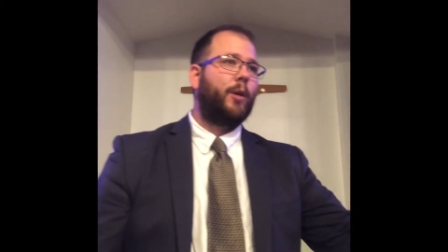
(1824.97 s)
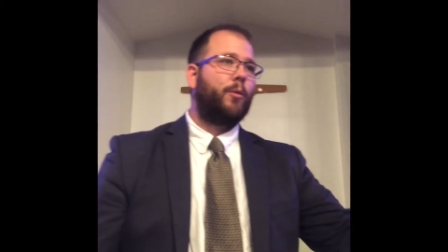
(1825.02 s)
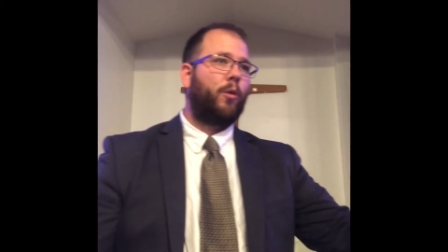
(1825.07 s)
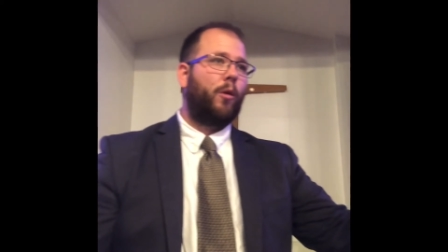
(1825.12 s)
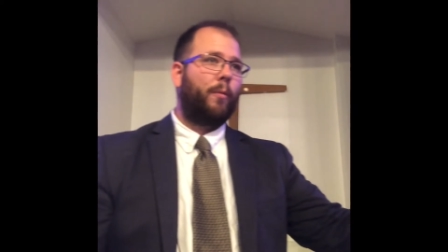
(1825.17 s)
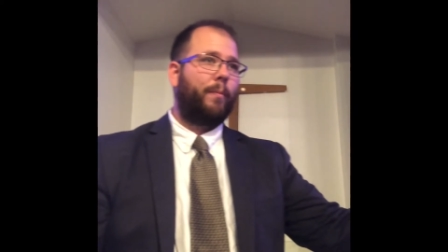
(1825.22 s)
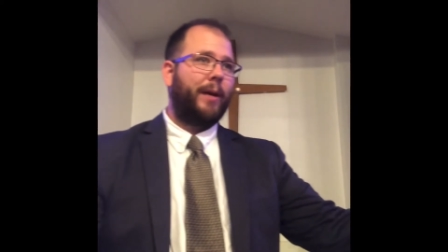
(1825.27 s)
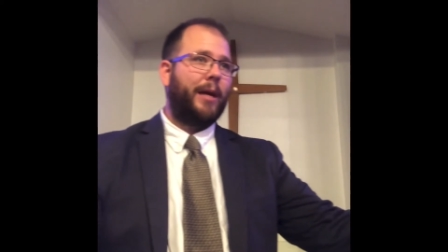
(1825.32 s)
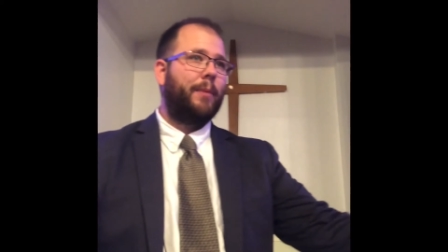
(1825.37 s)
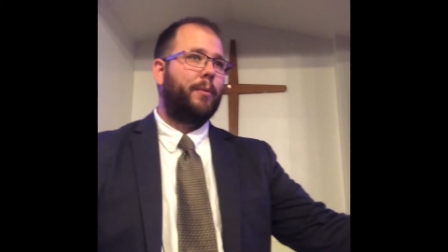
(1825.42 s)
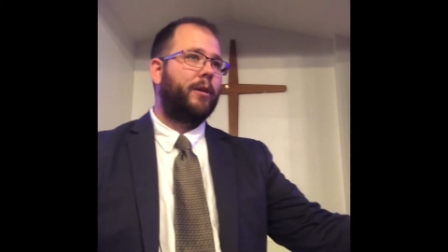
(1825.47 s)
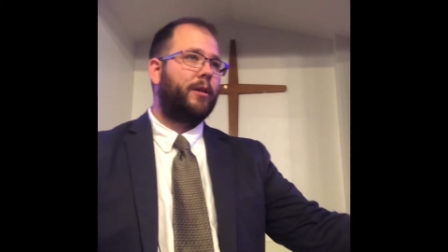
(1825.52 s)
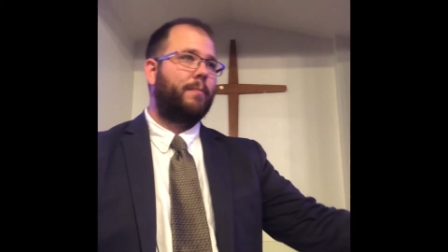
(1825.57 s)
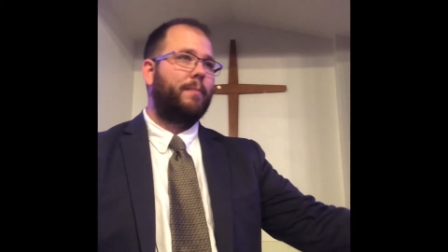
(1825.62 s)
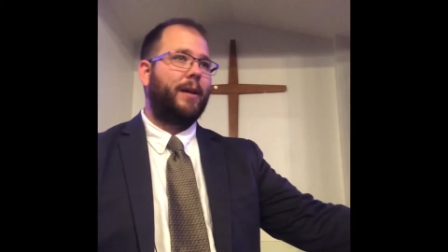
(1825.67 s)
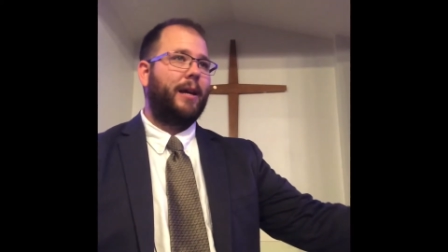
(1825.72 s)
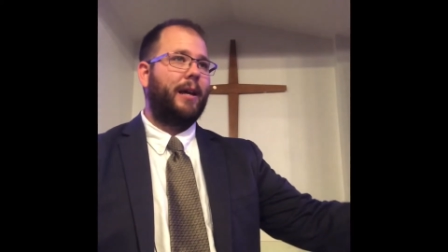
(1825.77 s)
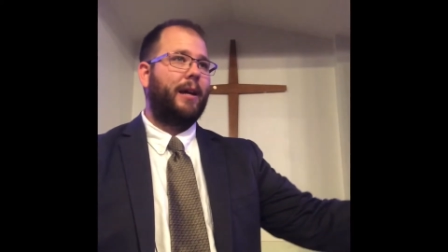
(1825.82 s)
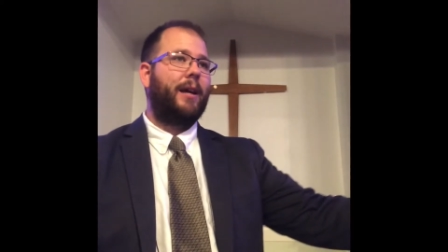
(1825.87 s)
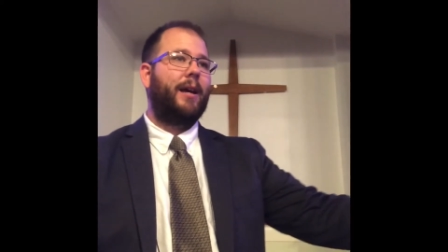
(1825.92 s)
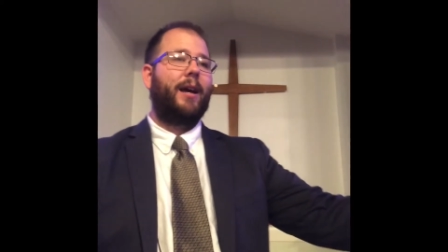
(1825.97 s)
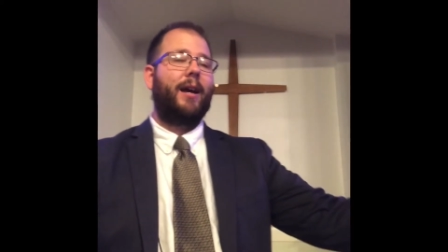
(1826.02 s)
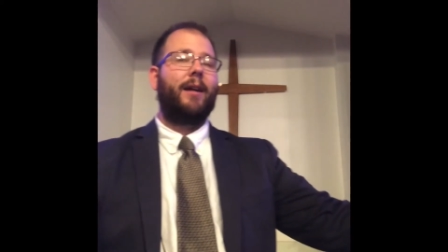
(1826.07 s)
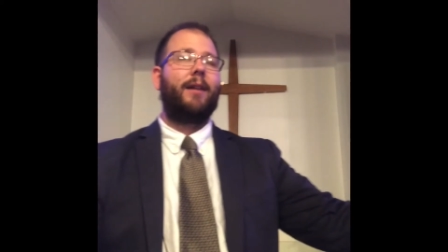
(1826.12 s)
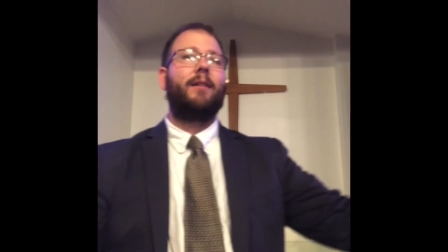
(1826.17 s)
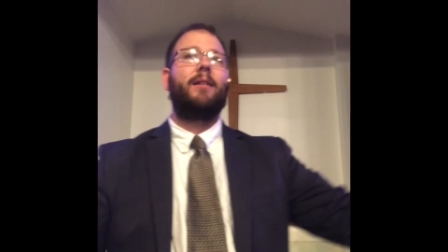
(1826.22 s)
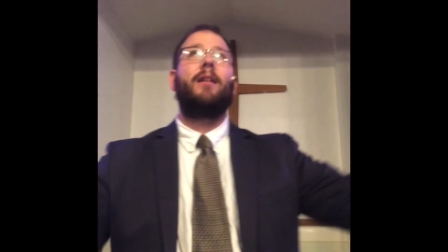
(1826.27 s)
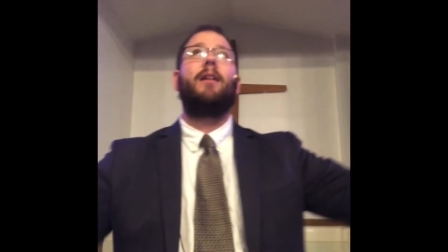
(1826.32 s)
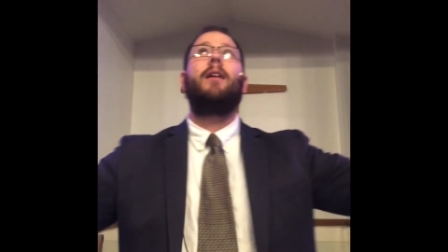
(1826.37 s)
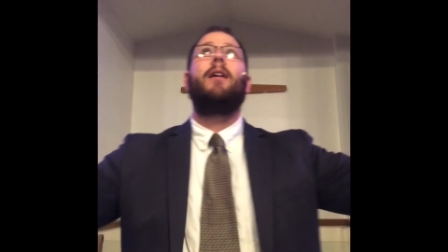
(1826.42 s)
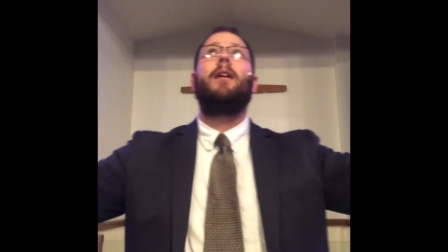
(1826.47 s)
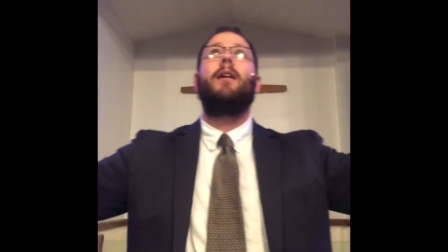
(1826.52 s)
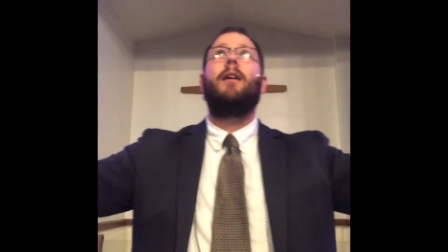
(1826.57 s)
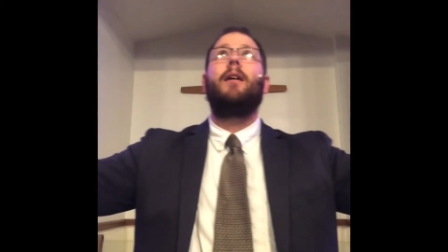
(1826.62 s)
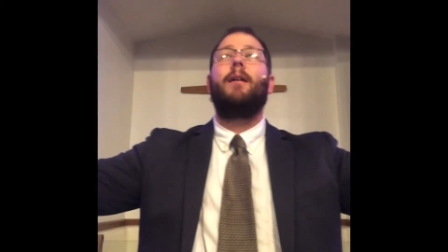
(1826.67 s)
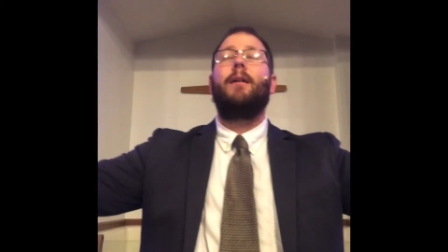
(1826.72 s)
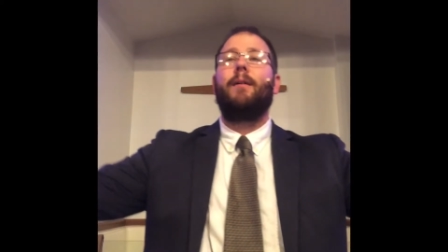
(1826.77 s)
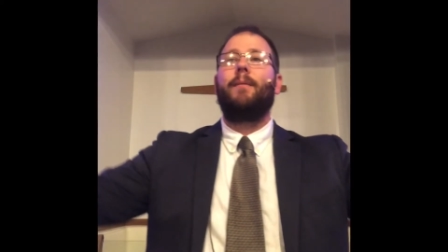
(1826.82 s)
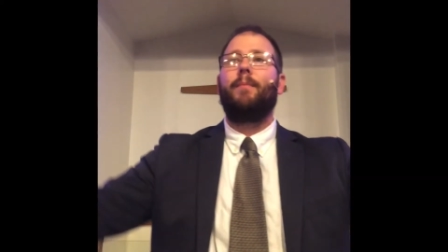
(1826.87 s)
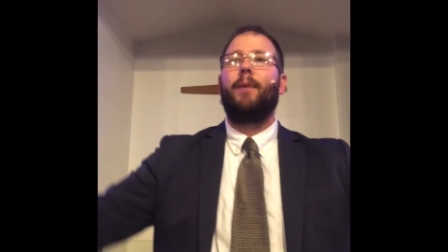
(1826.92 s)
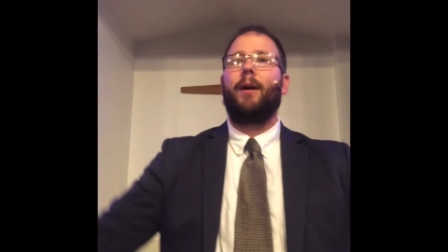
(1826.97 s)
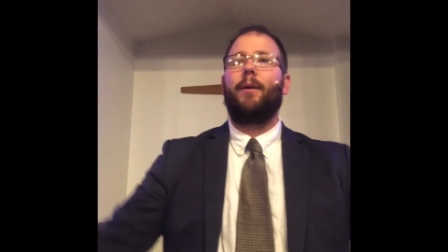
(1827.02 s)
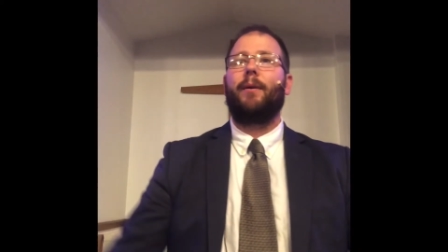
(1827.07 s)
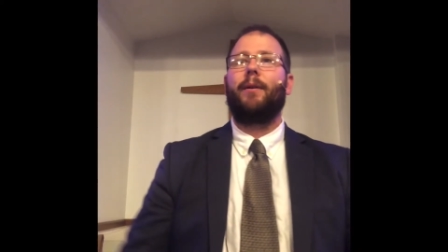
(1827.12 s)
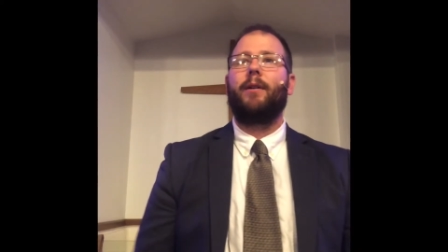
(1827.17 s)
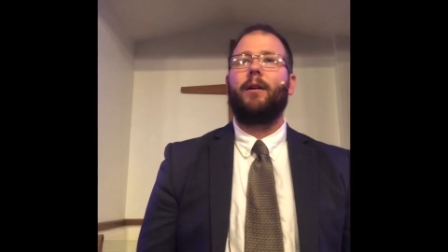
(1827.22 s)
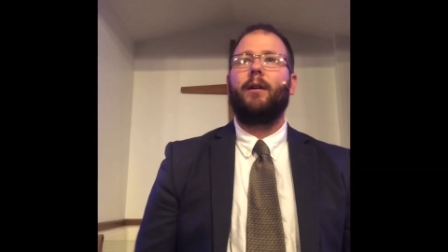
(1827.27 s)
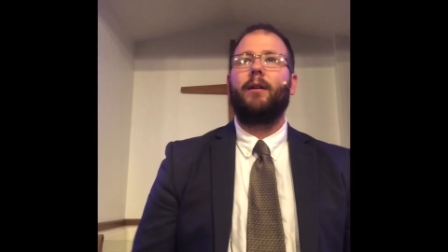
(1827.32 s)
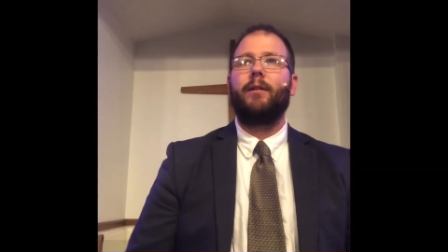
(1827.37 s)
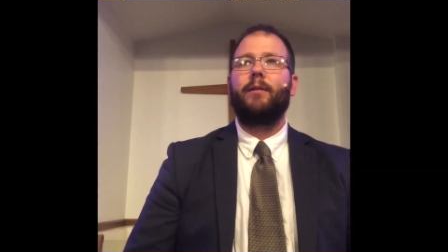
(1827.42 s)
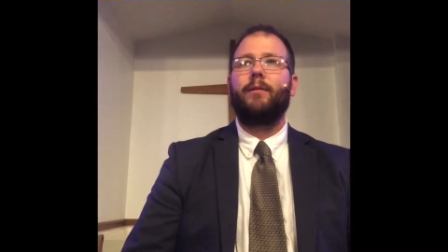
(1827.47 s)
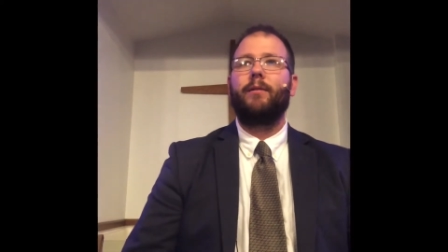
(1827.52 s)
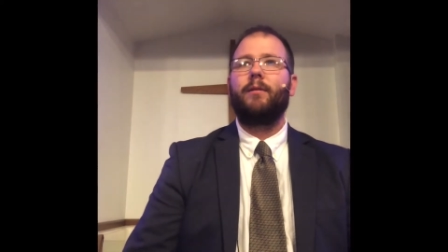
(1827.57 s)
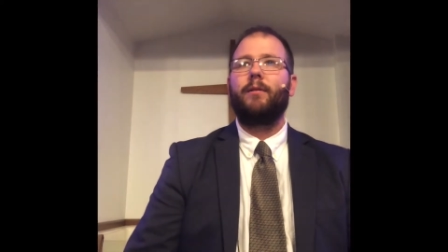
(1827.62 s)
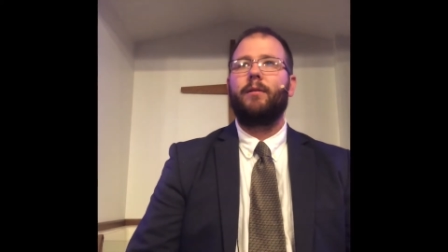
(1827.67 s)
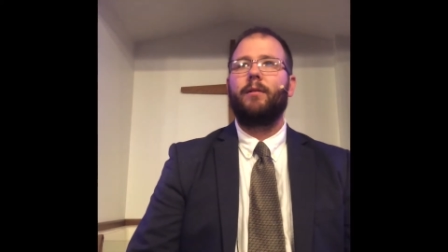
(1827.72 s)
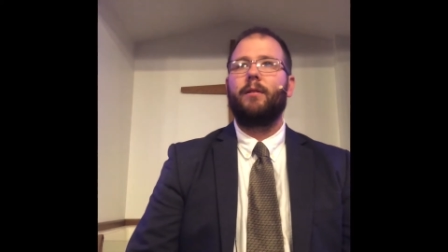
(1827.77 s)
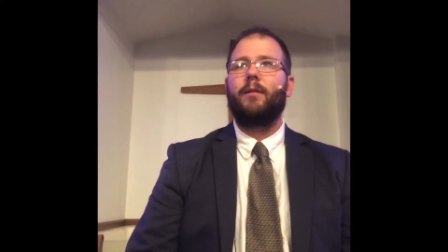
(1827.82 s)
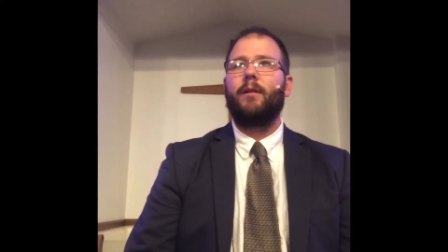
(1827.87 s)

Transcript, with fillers: will be with me in paradise.